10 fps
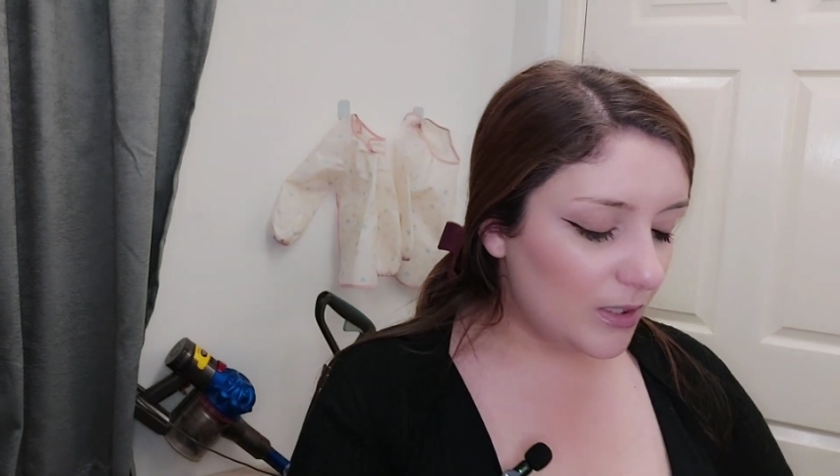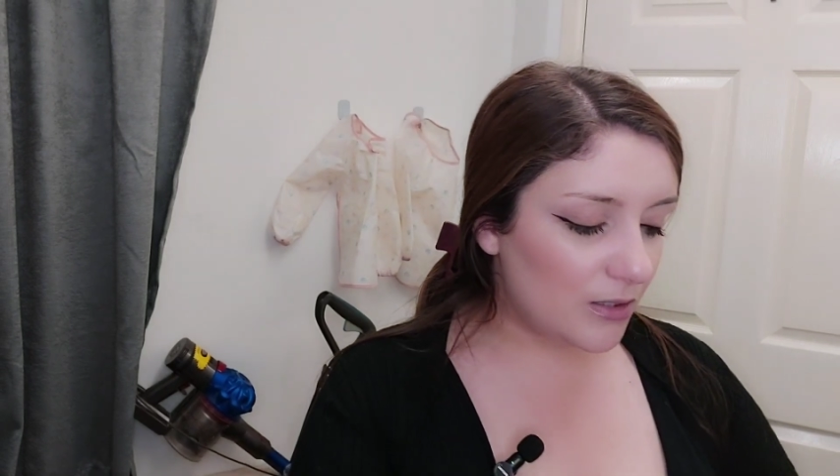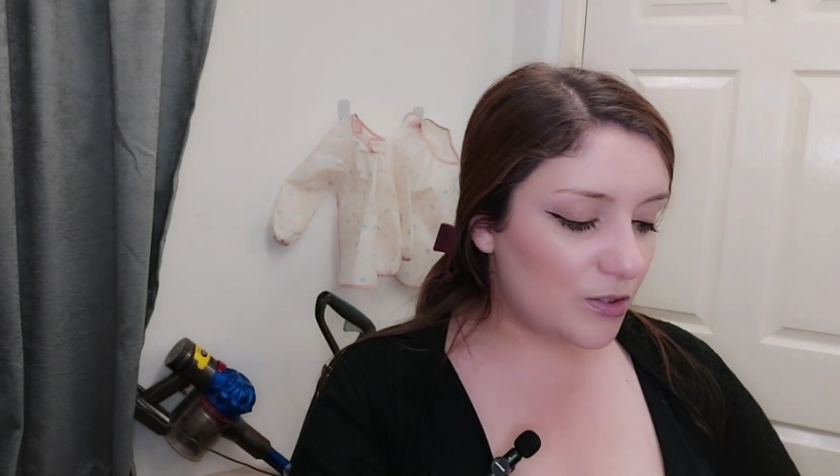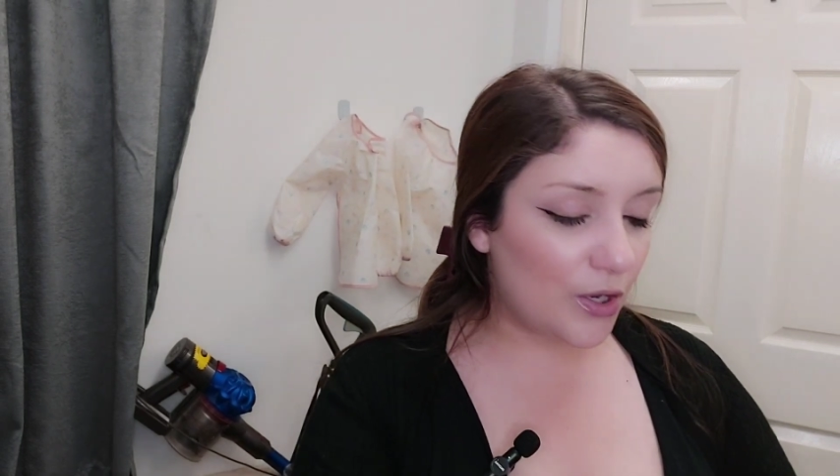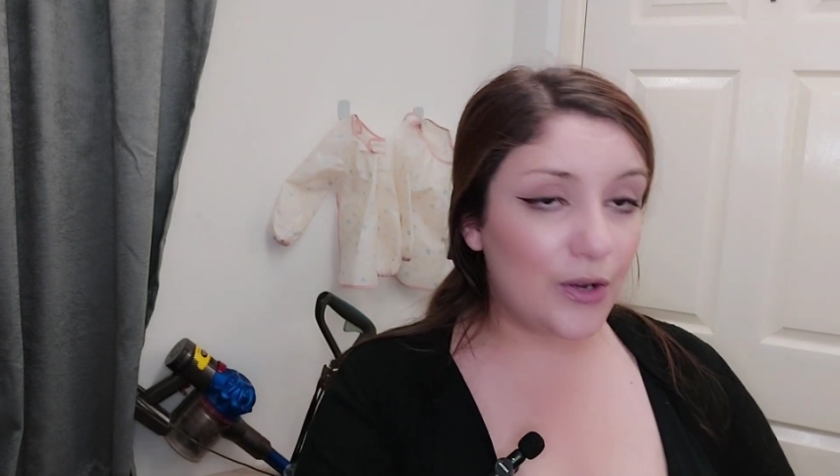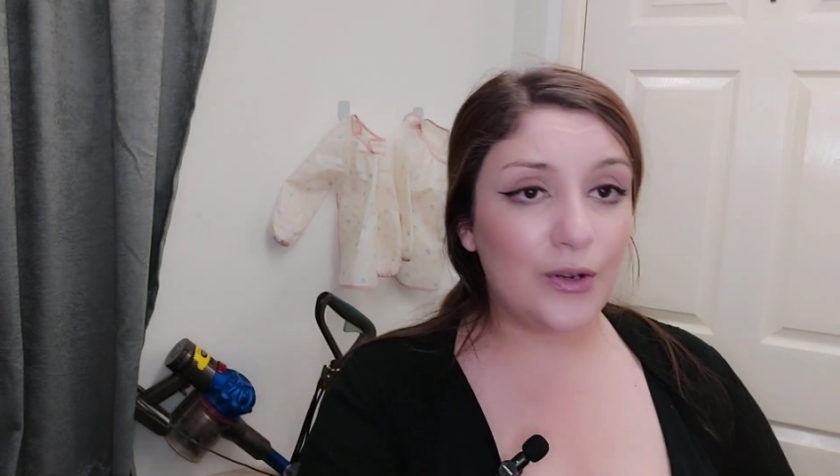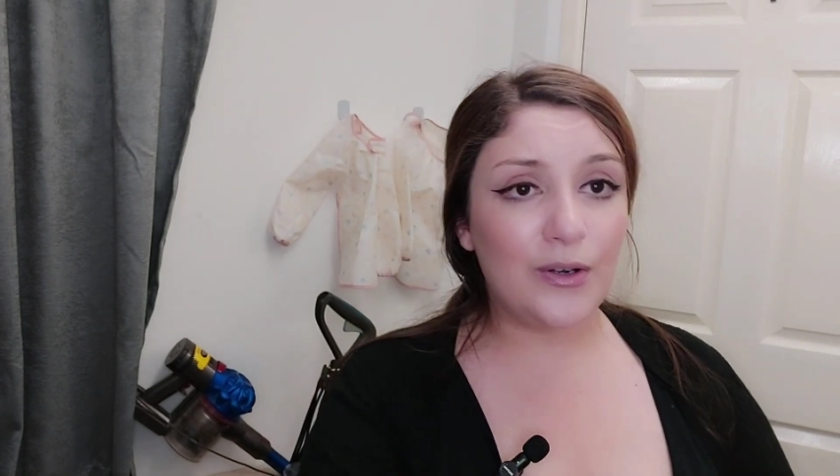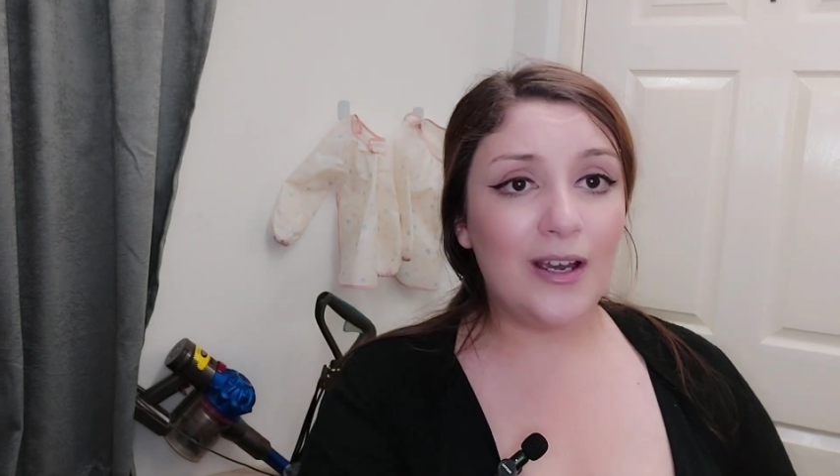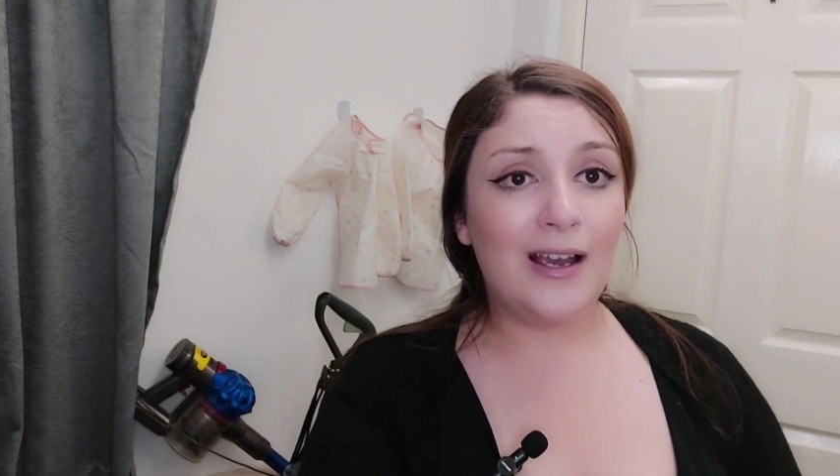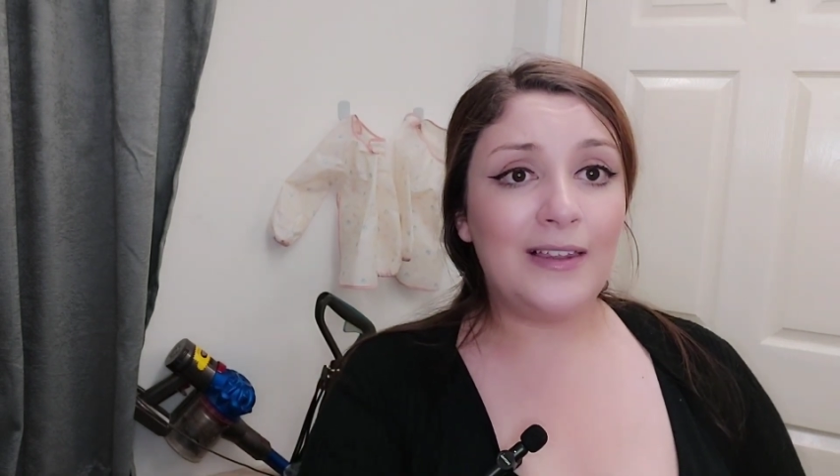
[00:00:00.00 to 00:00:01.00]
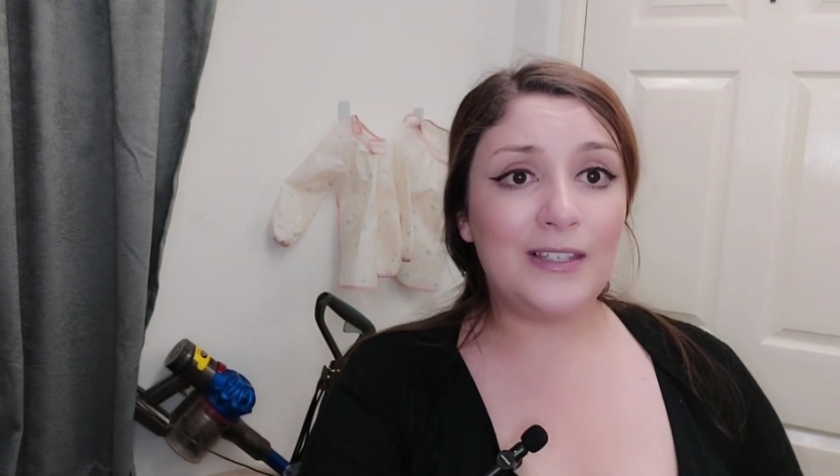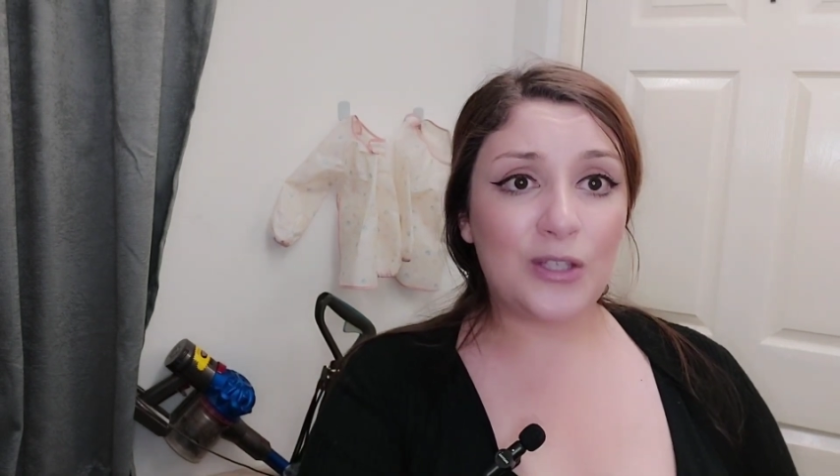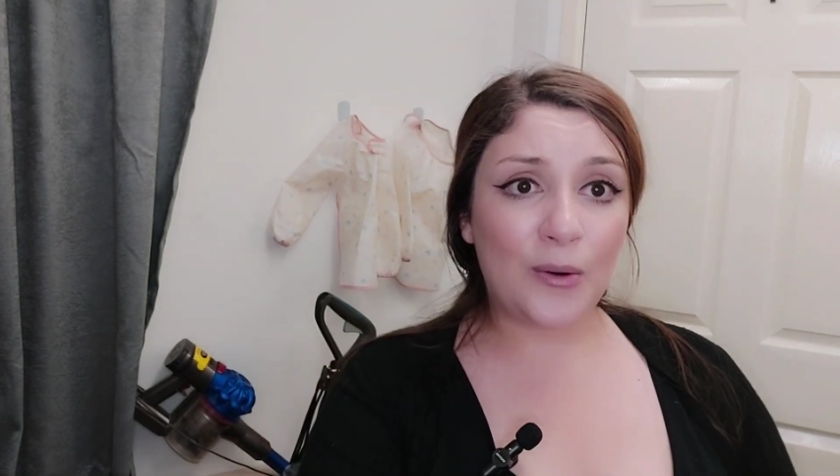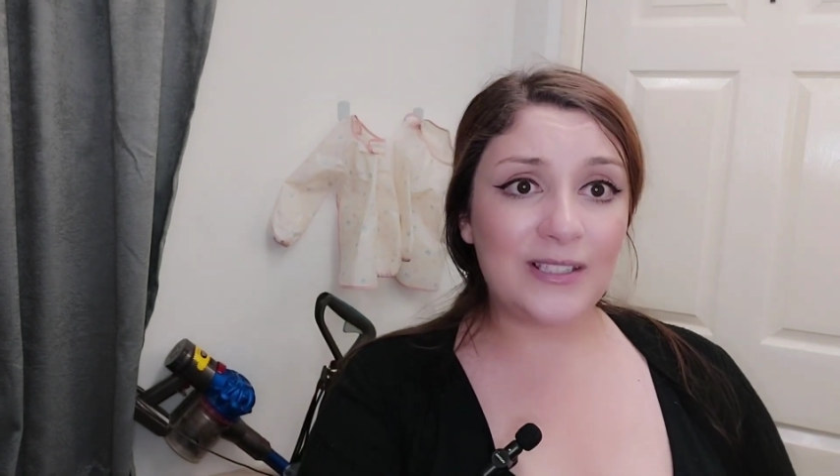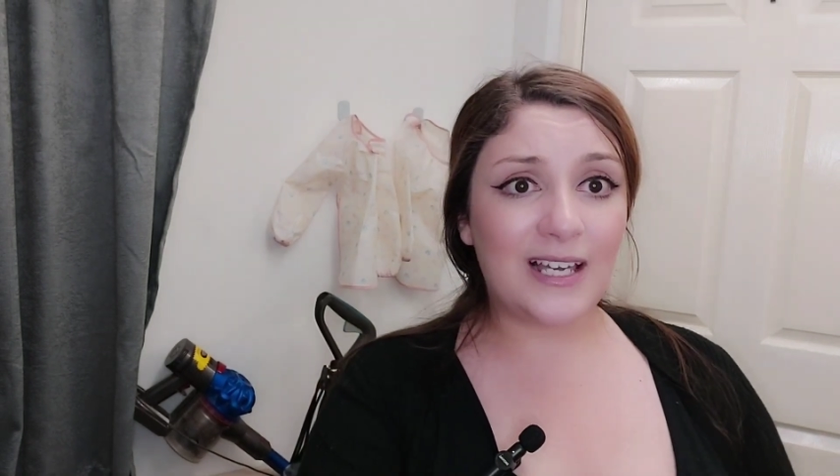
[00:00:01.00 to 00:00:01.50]
So this
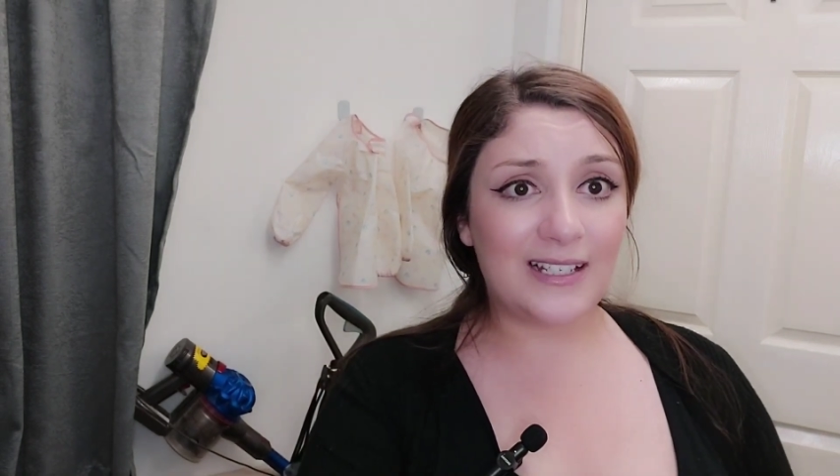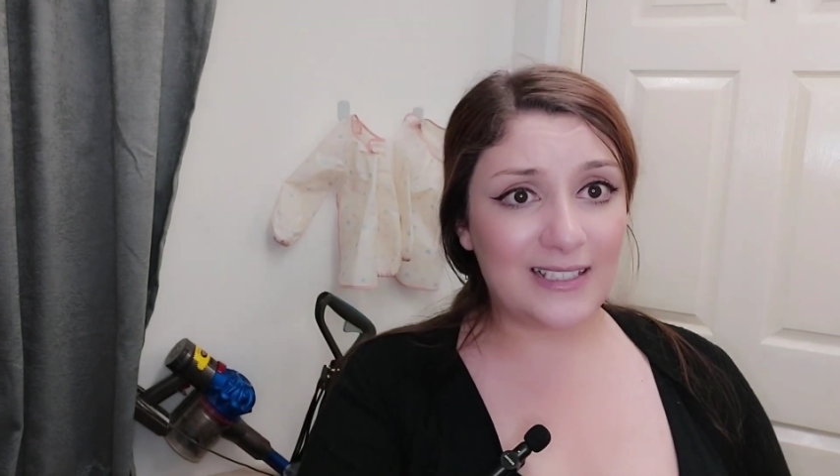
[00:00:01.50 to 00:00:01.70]
whole entire